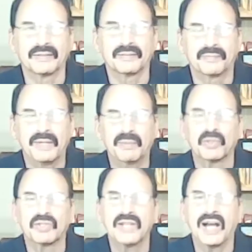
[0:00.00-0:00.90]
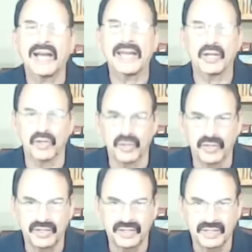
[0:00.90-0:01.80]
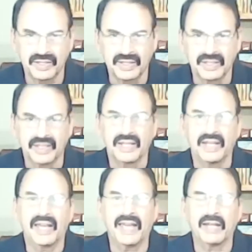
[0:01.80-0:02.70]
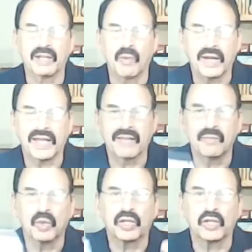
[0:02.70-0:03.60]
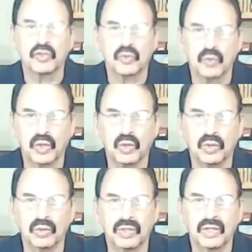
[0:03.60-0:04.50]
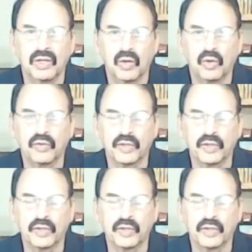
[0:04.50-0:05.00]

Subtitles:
people with blood pressure organizations and support groups.